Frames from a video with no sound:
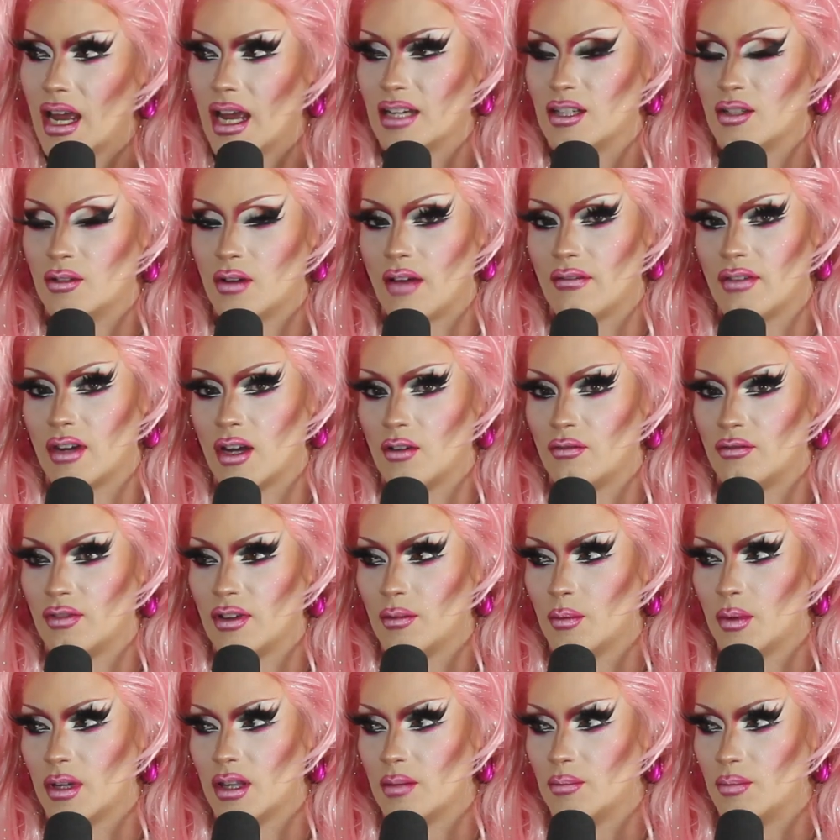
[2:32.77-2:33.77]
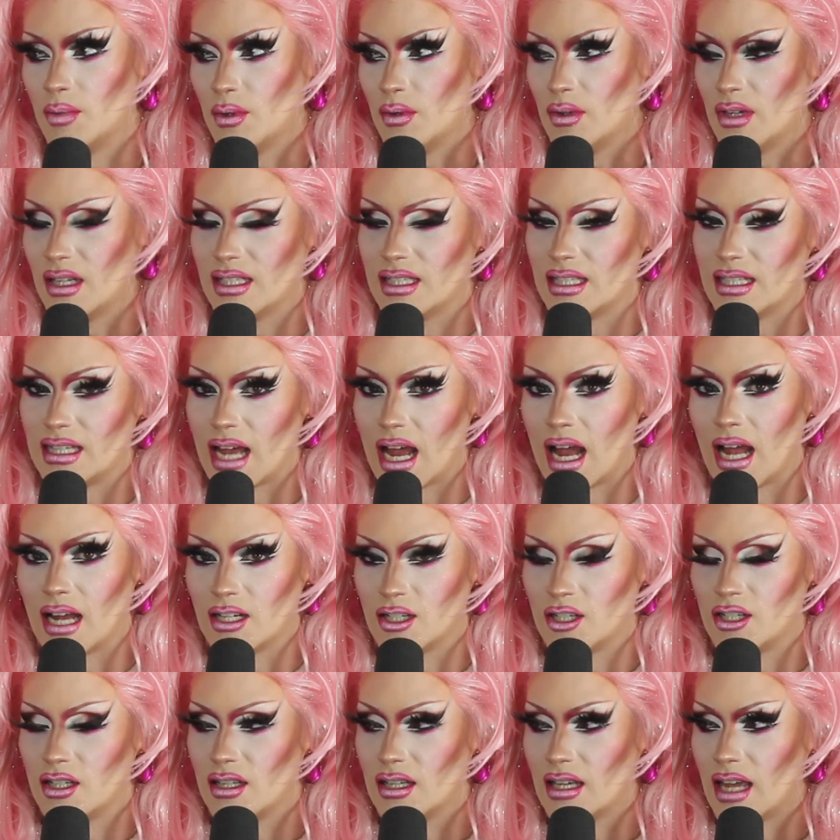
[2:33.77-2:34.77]
I do have an outfit where the boot is
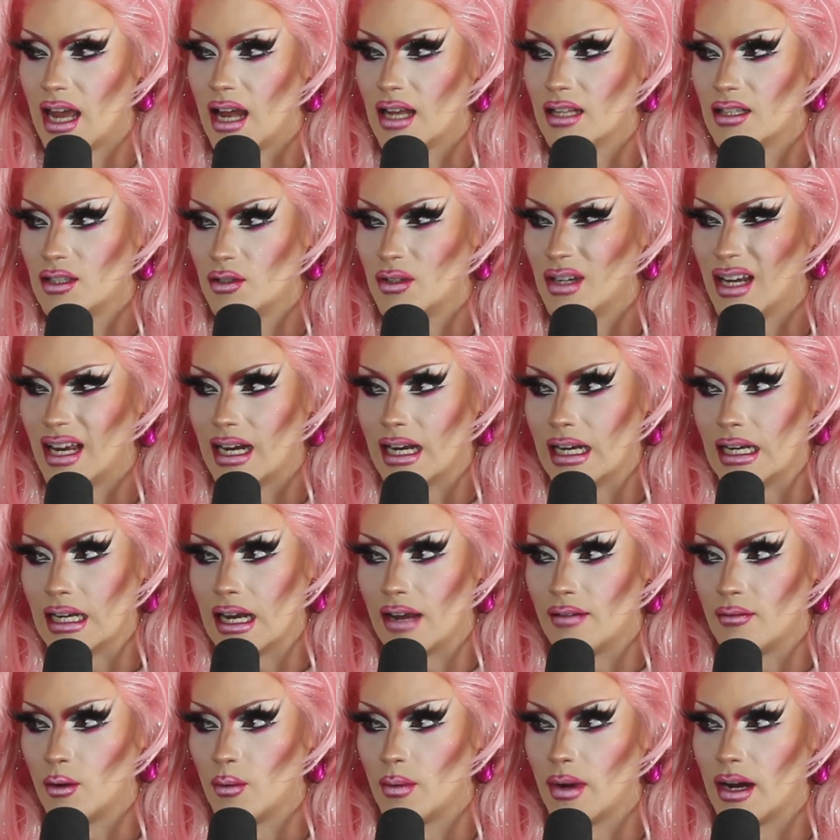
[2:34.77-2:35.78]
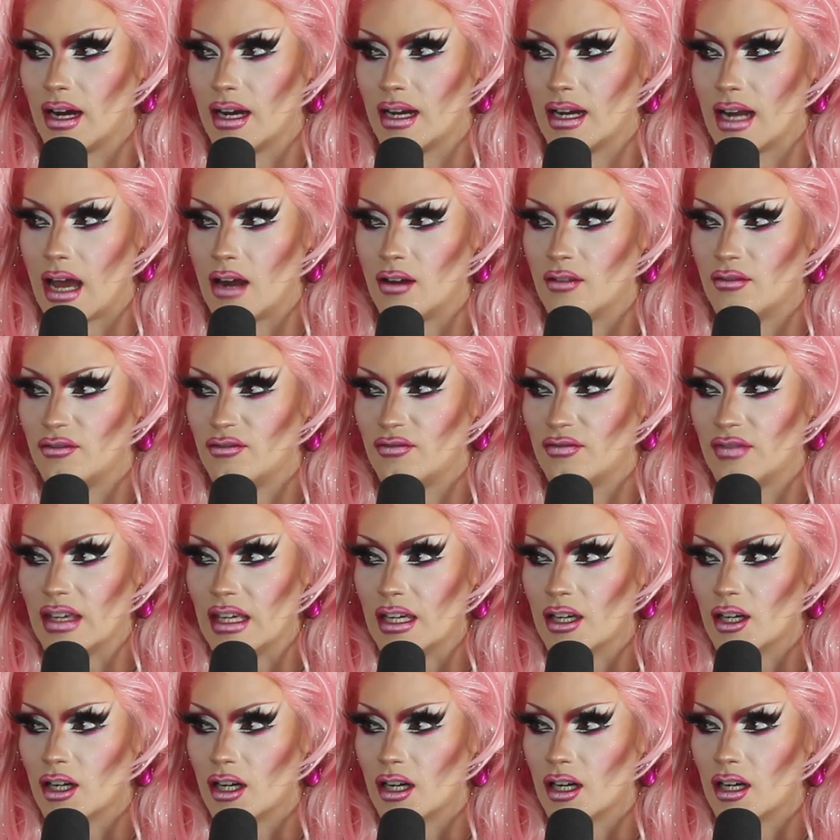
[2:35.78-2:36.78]
attached to the catsuit, and I never wear it out of
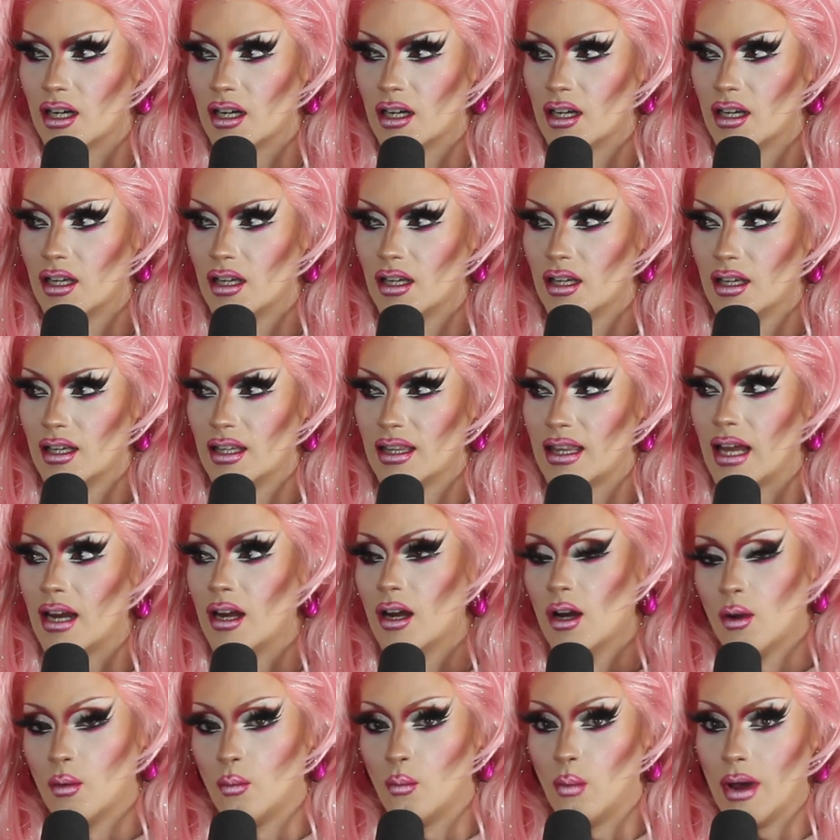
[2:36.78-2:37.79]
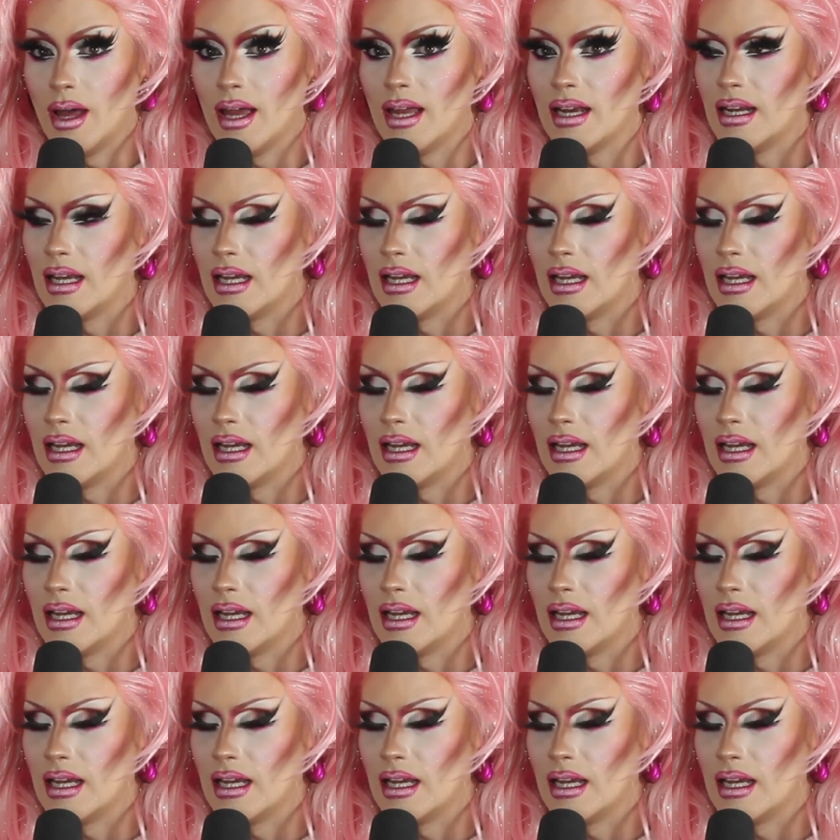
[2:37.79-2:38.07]
fear that one,